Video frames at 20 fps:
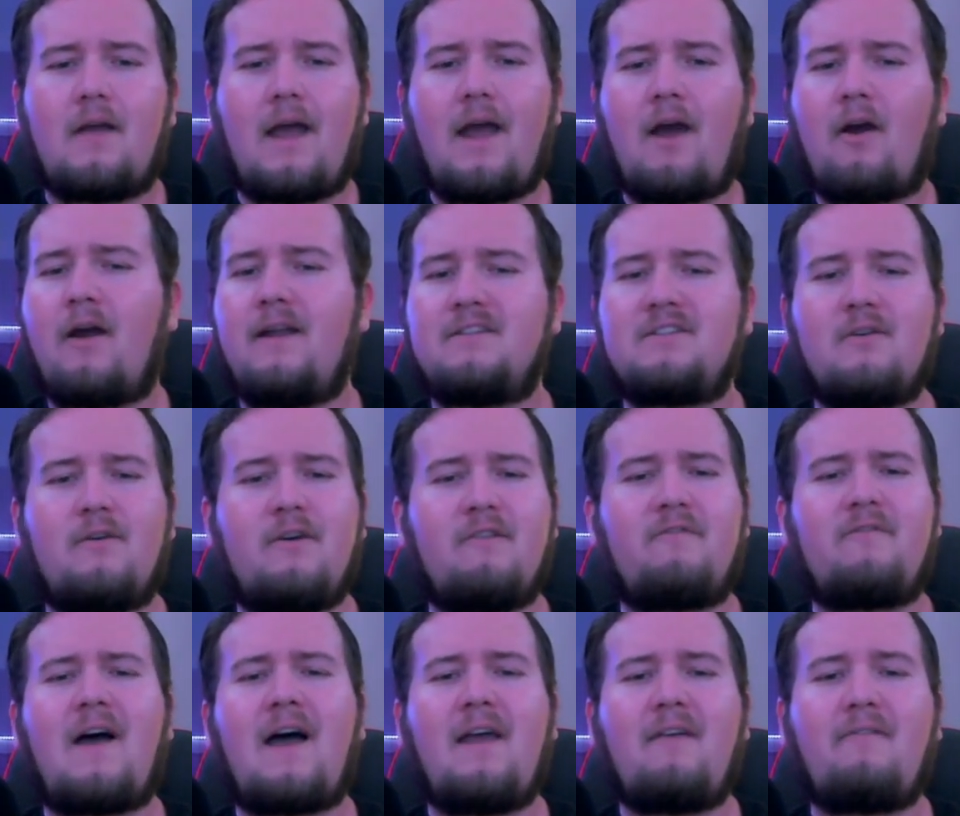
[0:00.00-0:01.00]
All right, so at
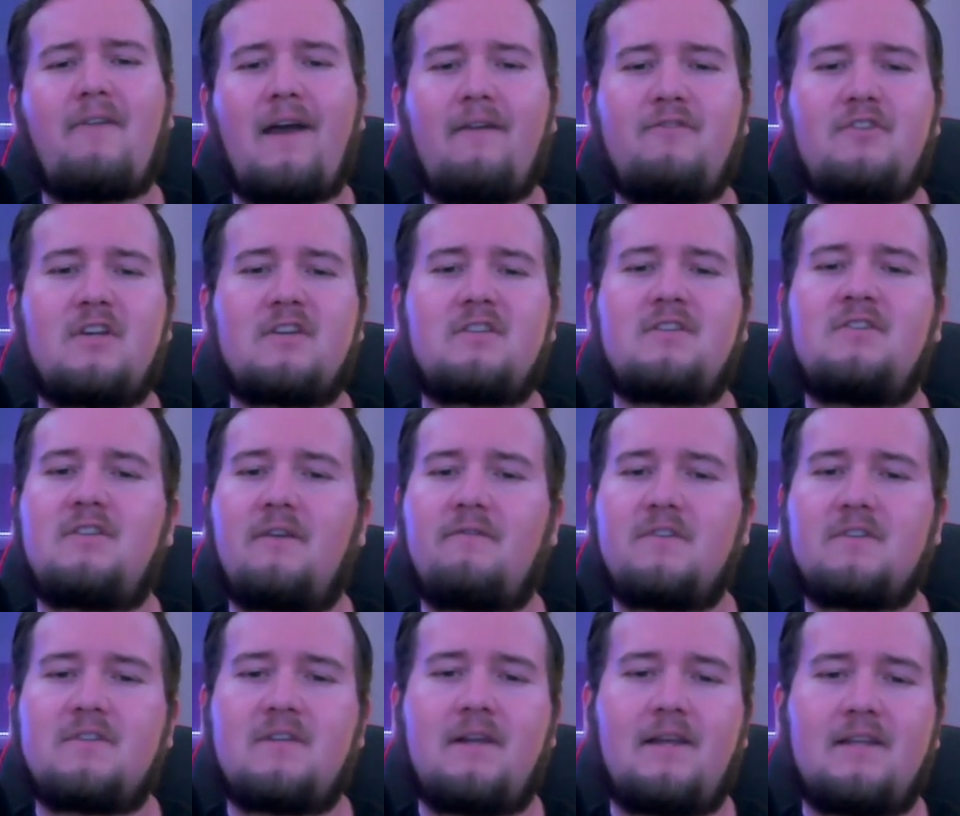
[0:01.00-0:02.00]
5, I have Justin
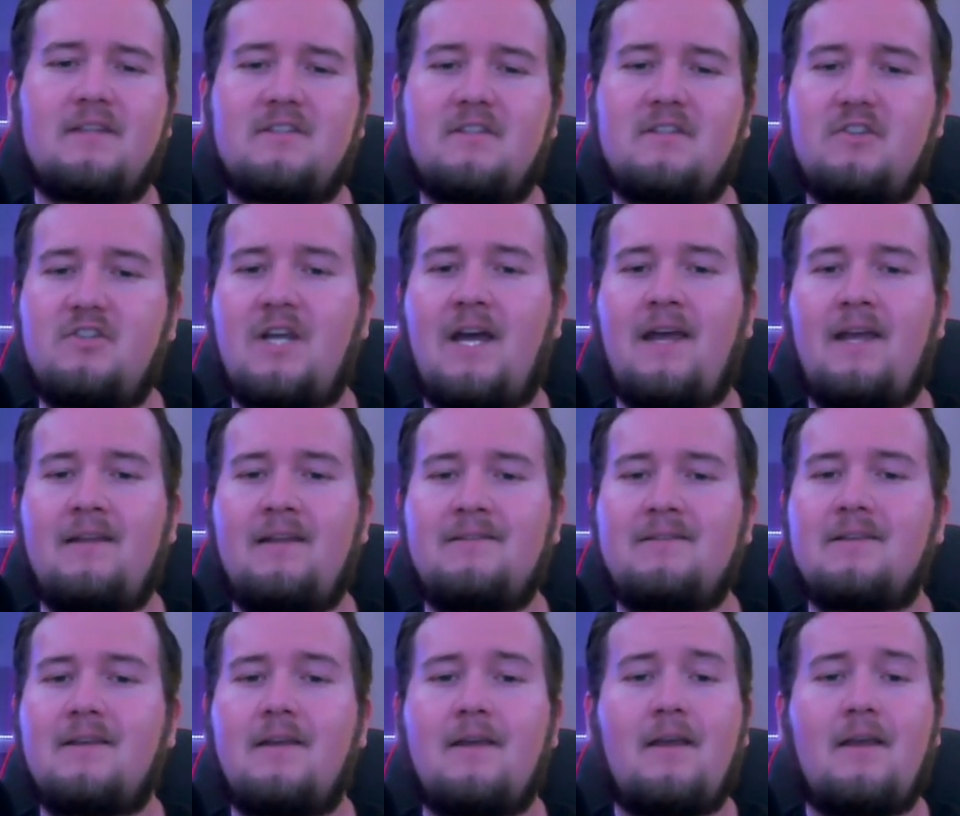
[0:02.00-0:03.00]
Jefferson against the
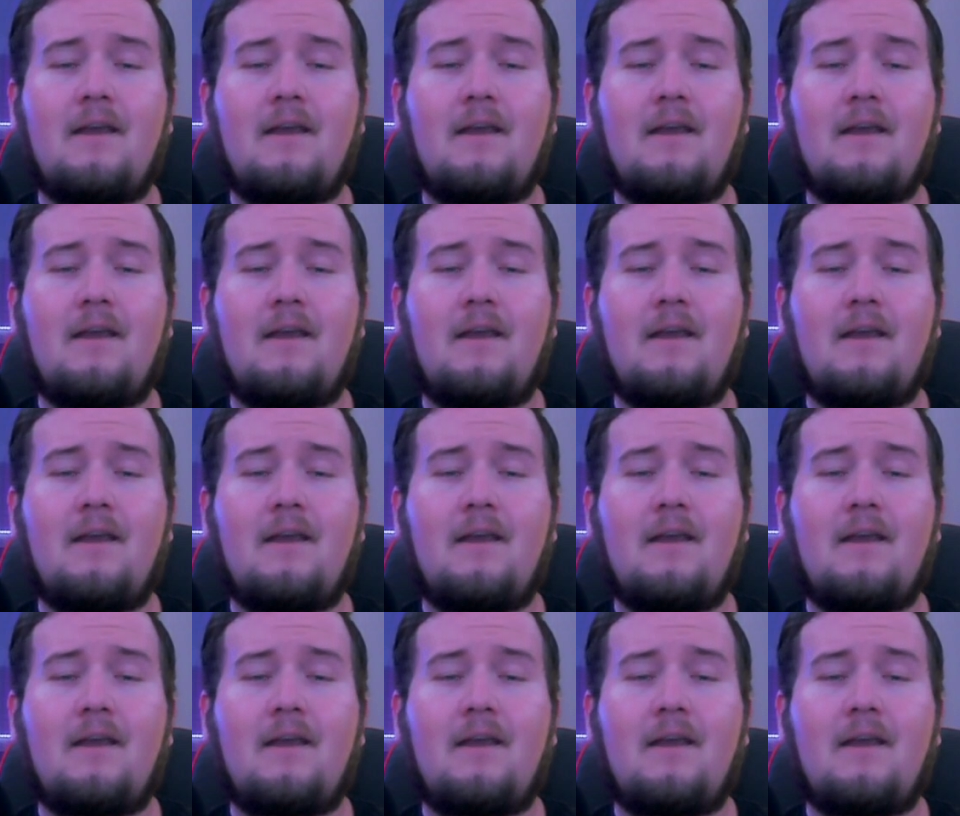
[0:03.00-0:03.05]
Giants.